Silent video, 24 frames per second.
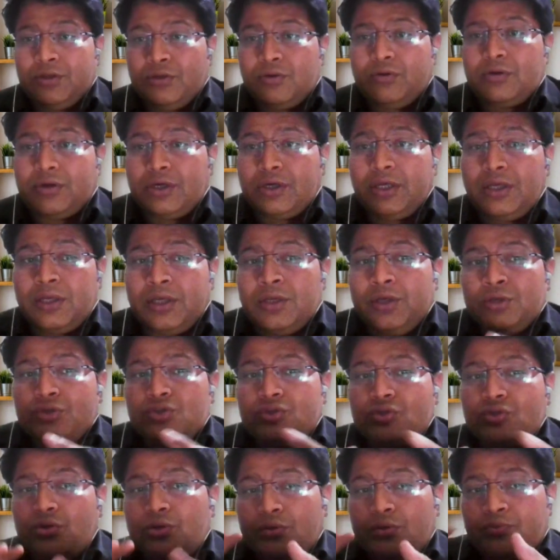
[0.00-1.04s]
okay
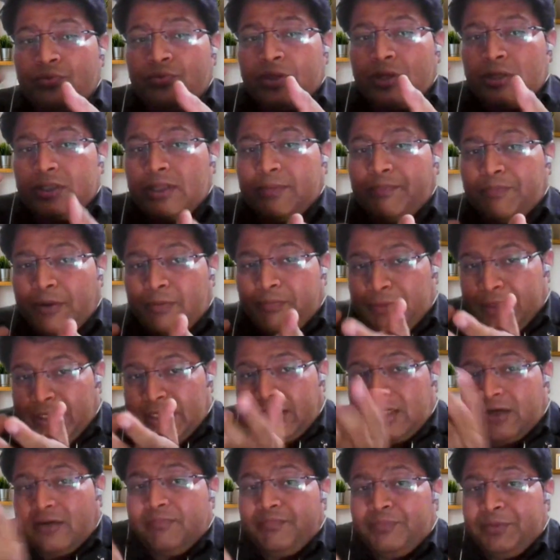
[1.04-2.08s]
so the public
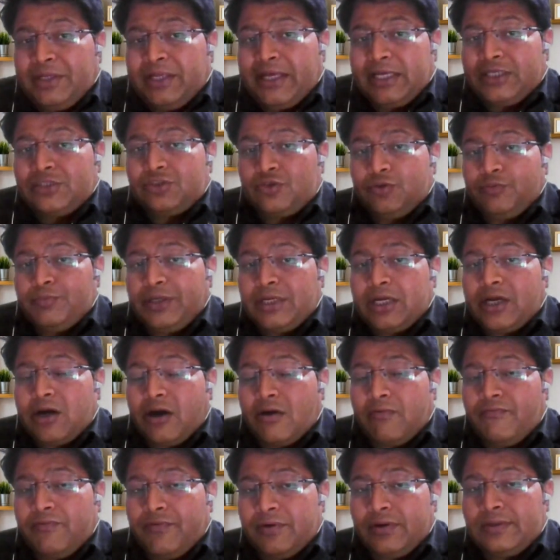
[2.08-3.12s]
company has to be
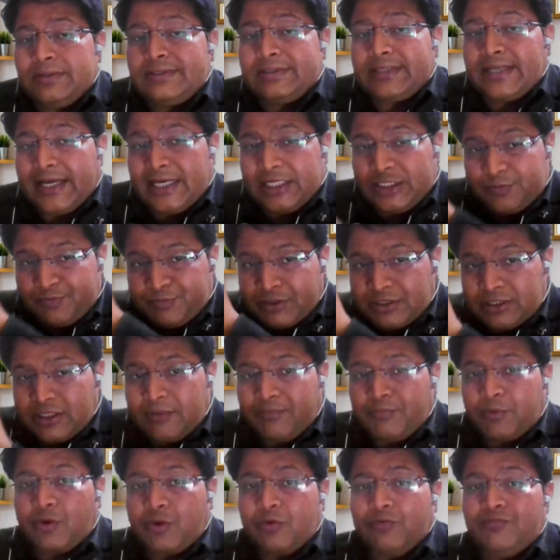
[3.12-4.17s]
governed as per the
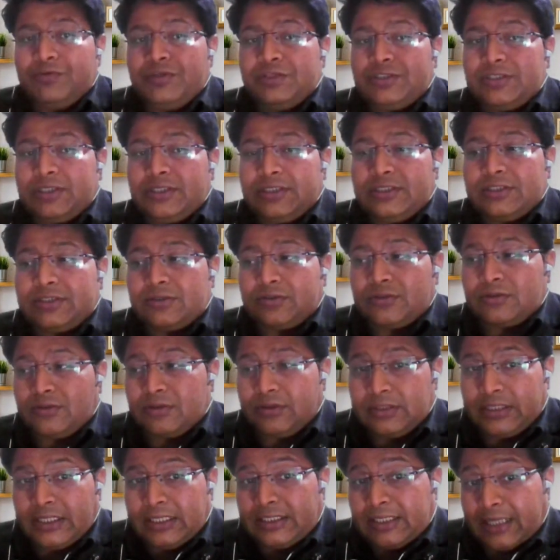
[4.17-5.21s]
provisions
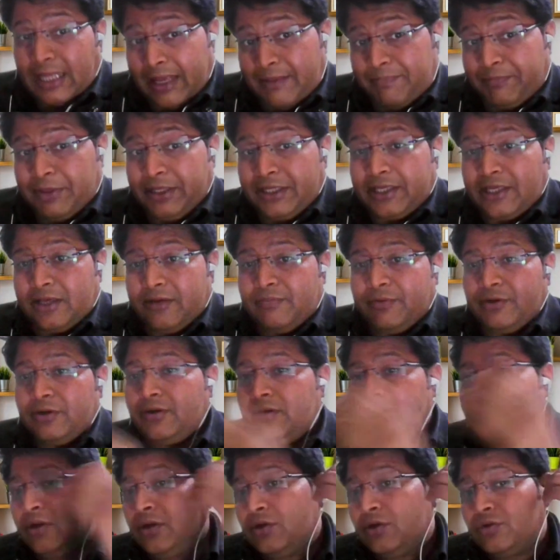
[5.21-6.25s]
that applicable
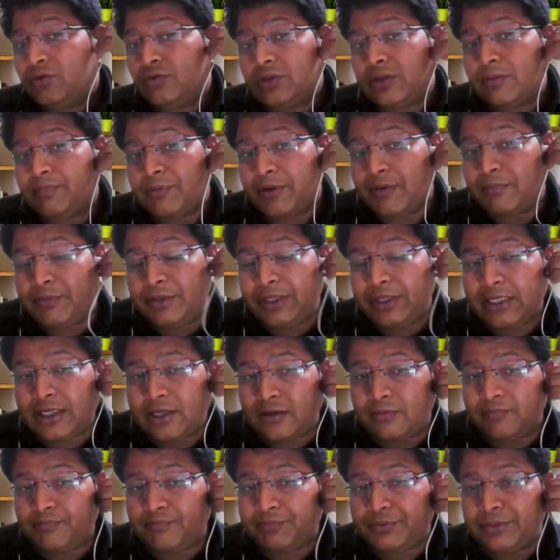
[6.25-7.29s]
to the public
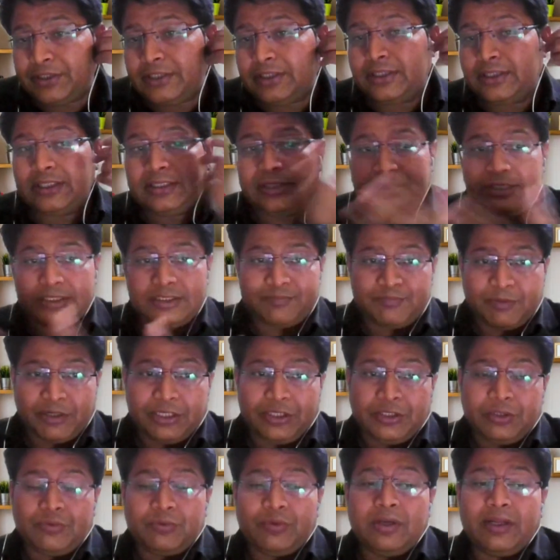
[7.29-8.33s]
company in this
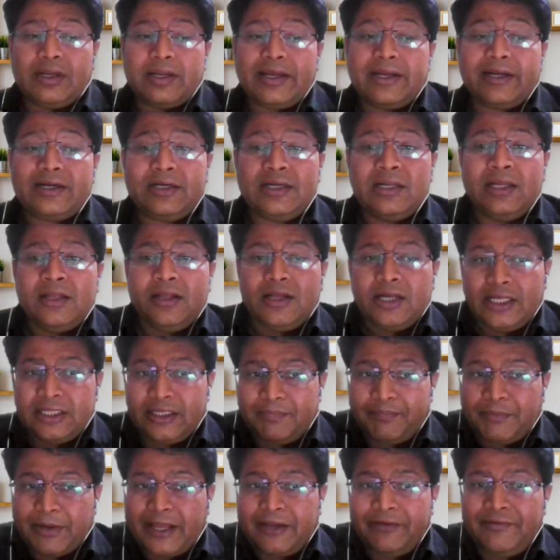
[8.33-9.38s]
particular act and the
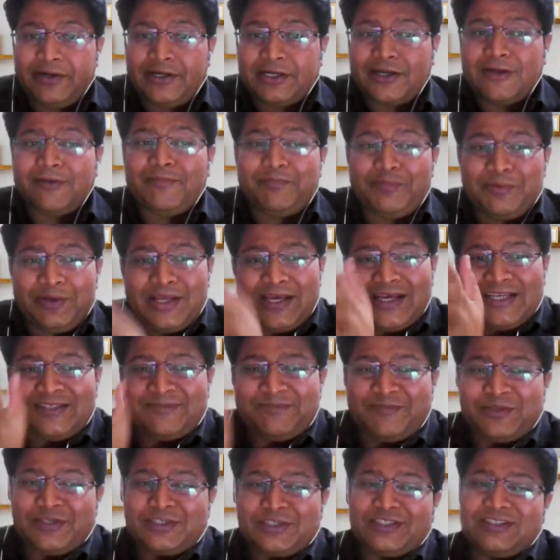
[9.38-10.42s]
private company as
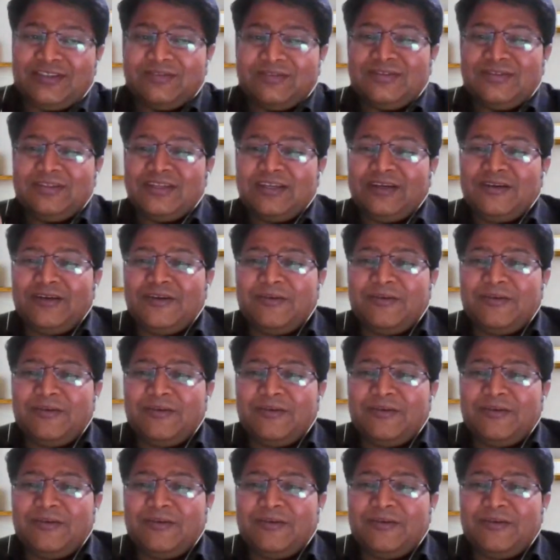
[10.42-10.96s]
per the